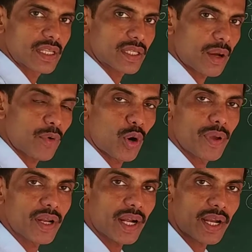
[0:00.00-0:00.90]
Some
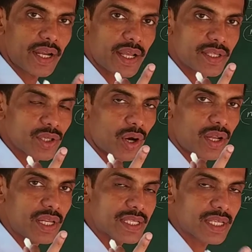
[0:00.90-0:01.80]
ovule contains
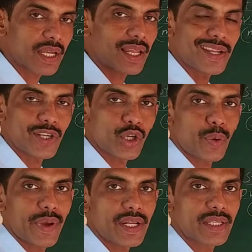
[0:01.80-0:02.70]
only single
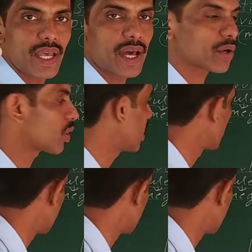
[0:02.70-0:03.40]
integuments. They are called